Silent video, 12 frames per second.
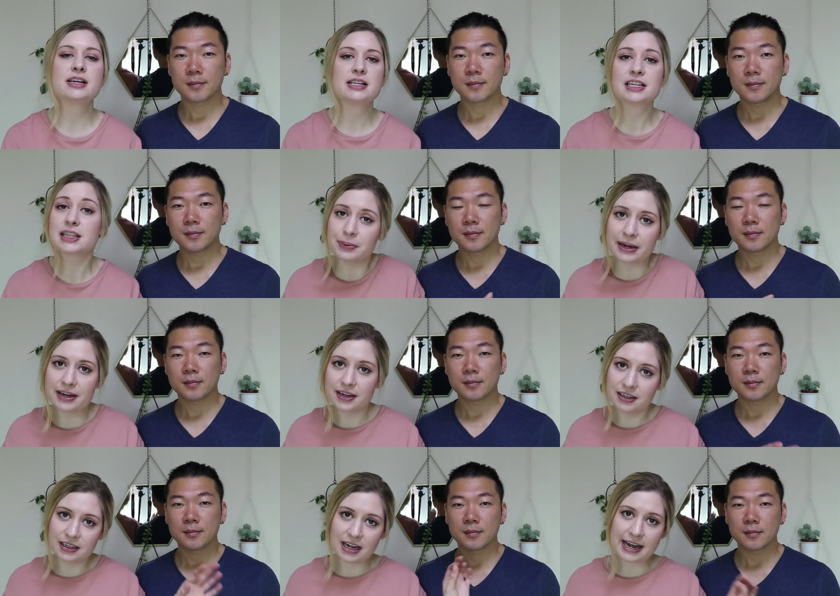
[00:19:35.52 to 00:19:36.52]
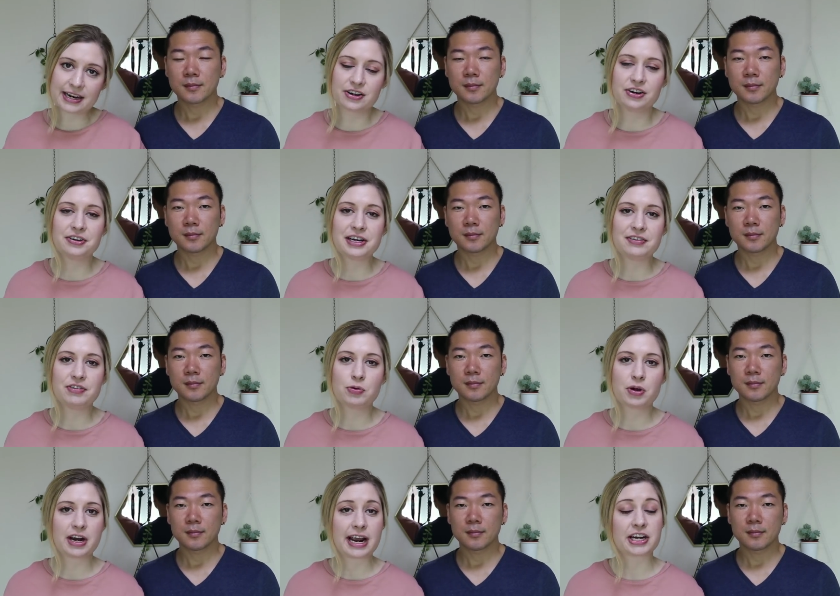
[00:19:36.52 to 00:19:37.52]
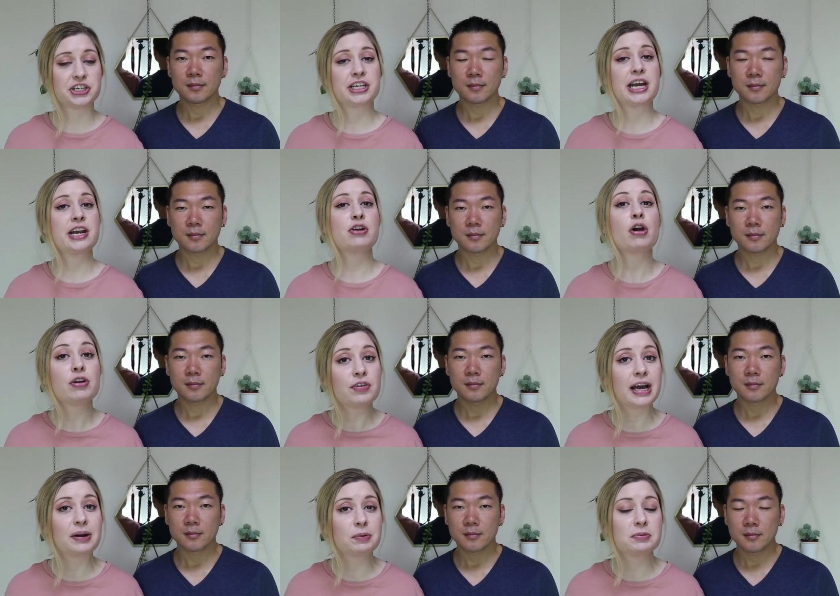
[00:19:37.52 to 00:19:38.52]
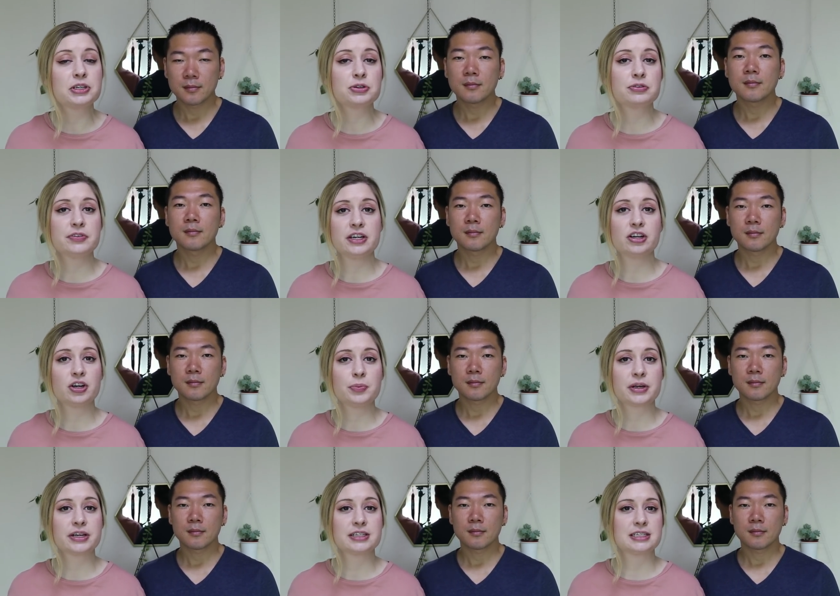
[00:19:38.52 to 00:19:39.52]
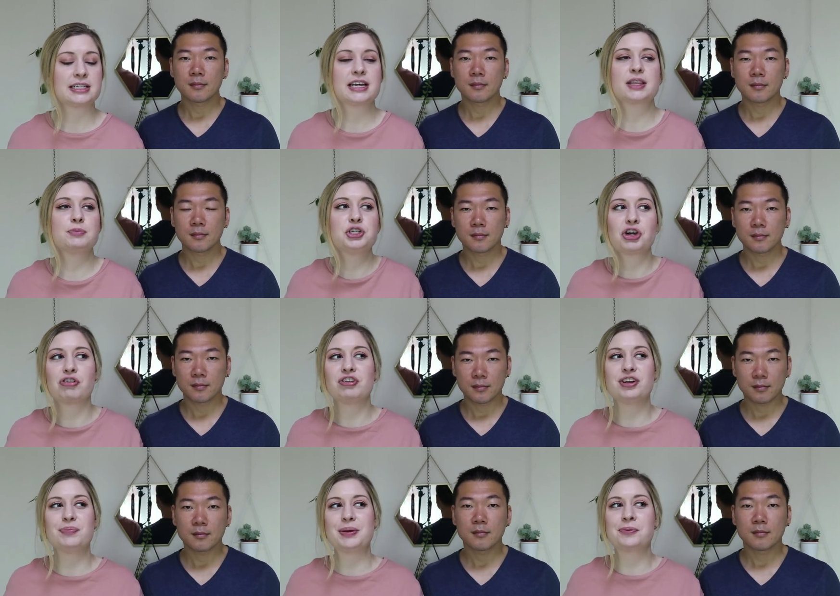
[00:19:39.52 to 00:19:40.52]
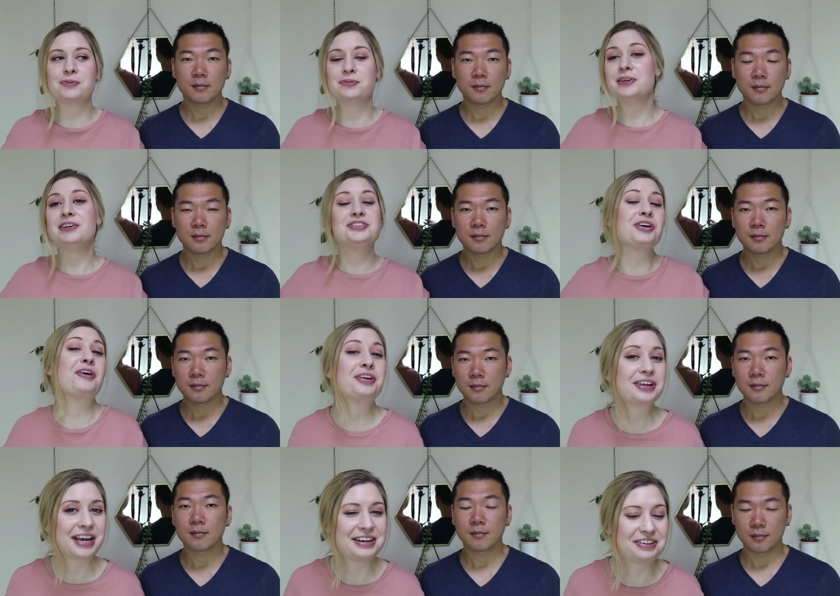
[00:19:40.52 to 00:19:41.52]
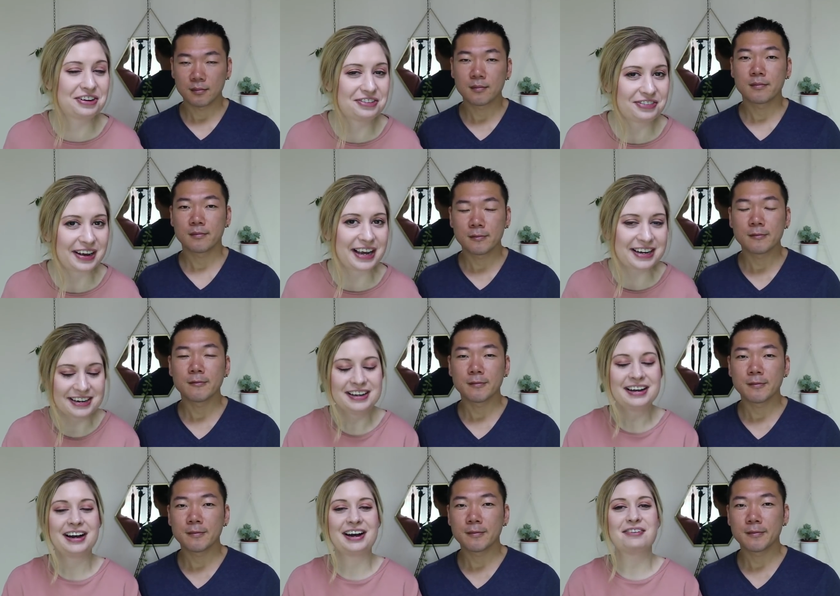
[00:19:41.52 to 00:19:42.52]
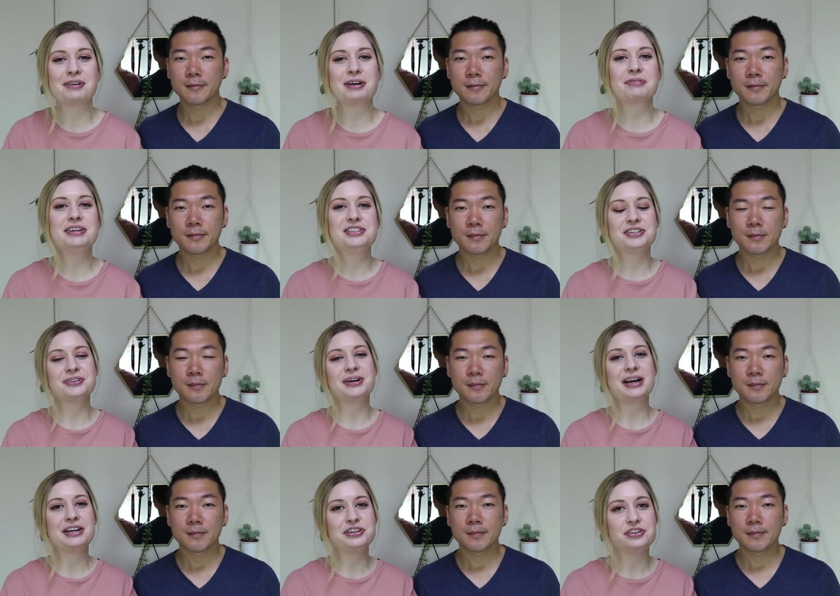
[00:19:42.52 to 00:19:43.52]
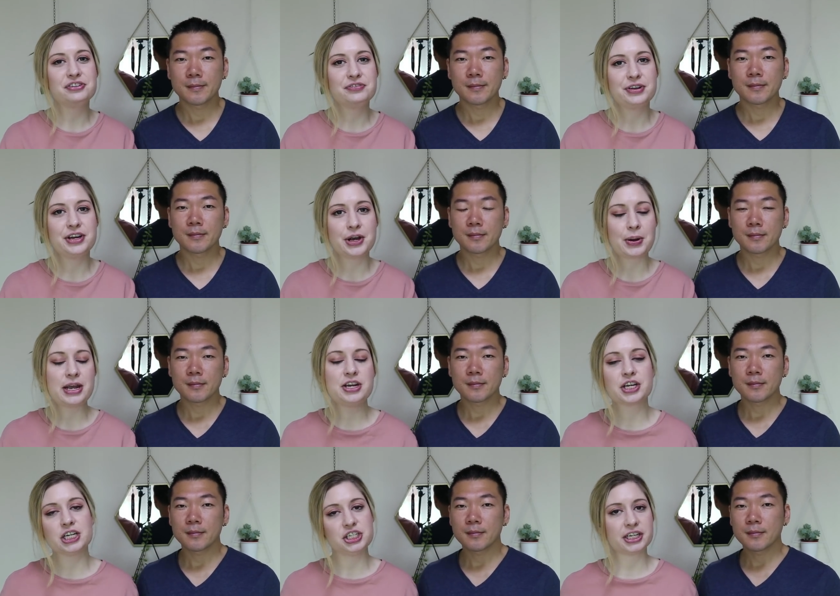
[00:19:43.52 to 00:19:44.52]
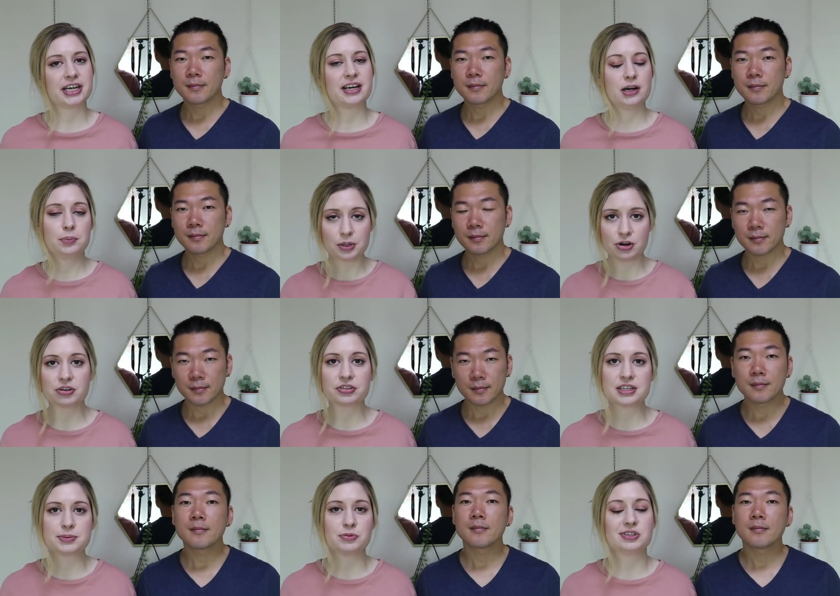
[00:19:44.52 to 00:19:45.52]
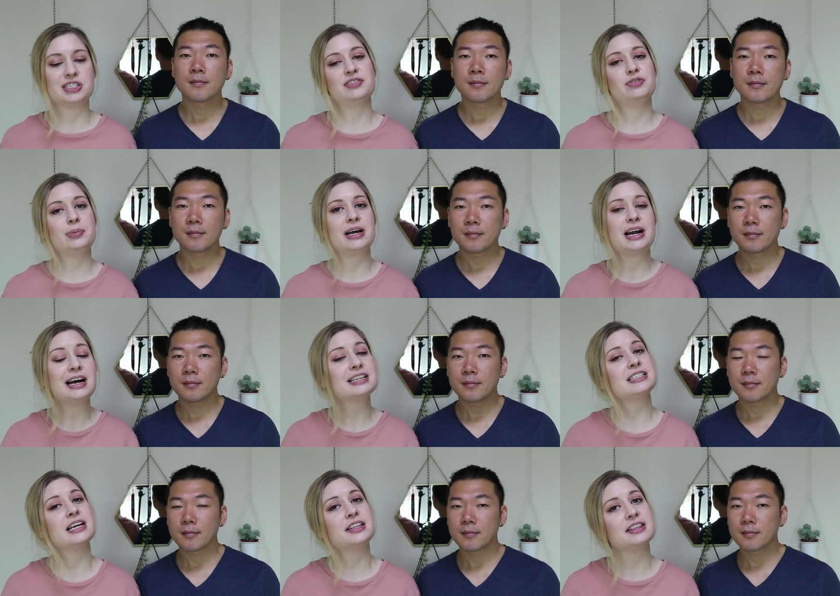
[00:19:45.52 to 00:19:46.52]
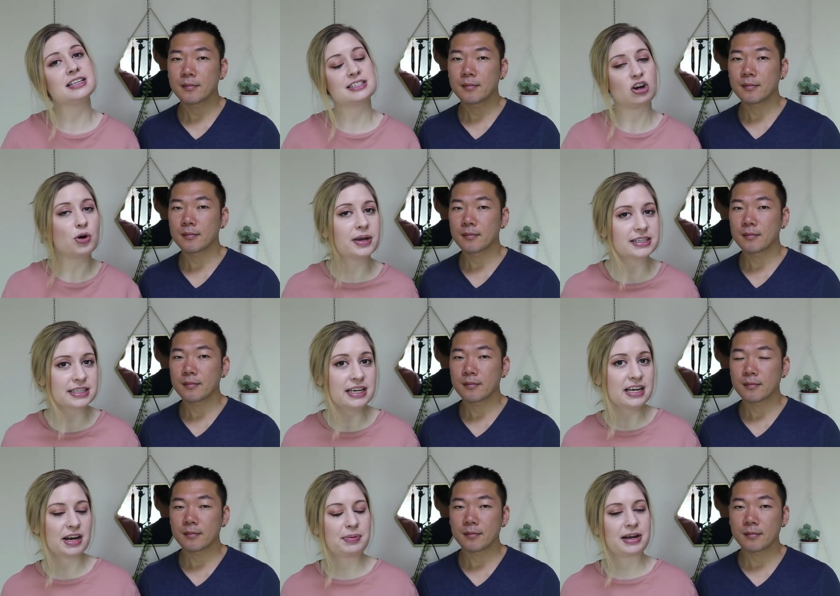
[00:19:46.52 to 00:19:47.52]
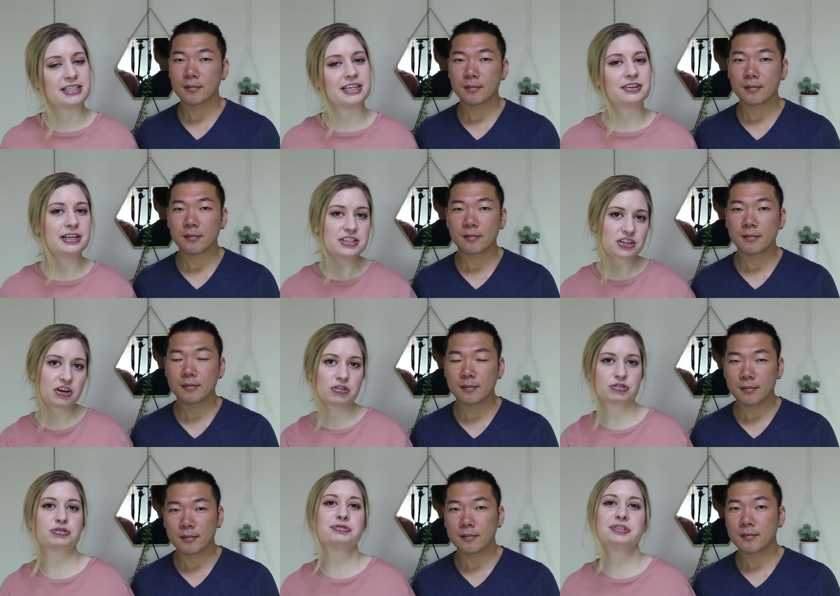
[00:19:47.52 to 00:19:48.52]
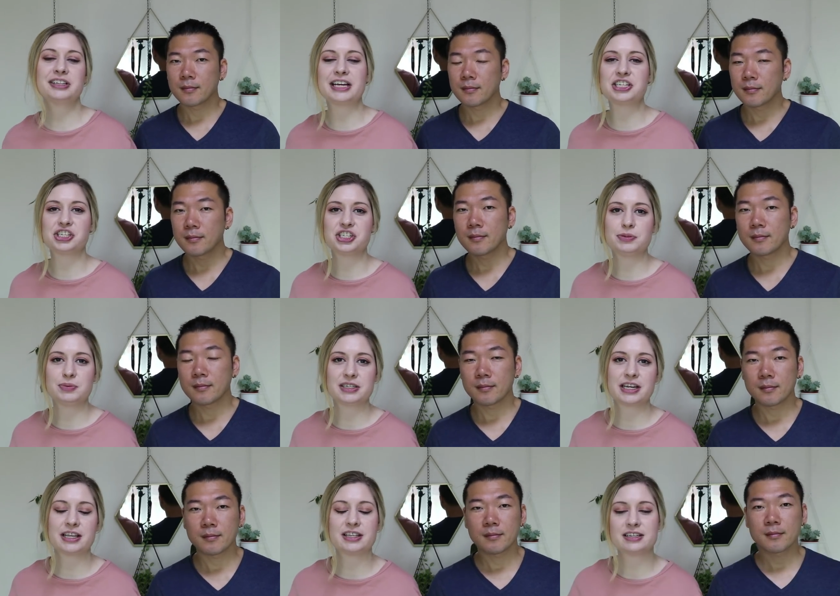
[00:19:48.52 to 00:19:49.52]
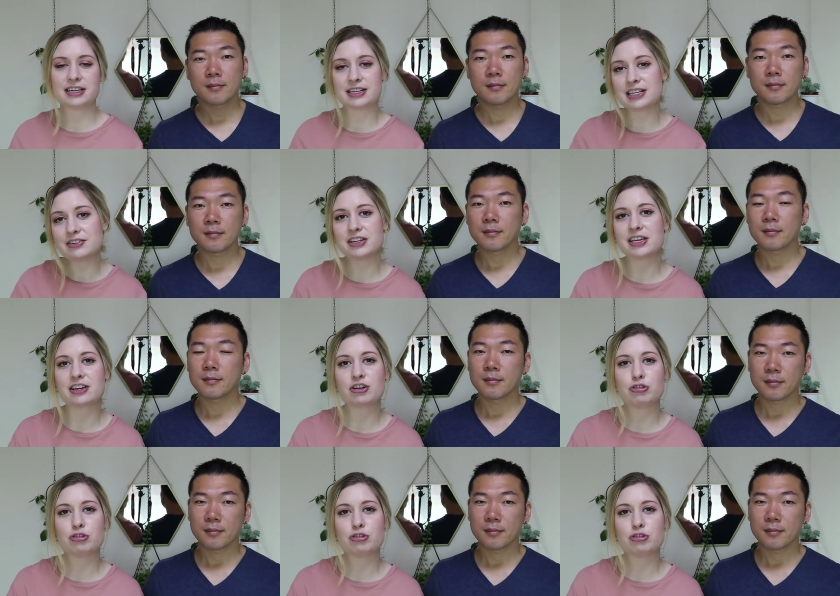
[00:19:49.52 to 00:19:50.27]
Speaker 1: and click the bell icon if you want to actually get notified when we do a video, because it's like the majority of people don't get notified when we do a new video. And you can check out our blog. There's more stuff about us and there's comics about our intercultural relationship together and living in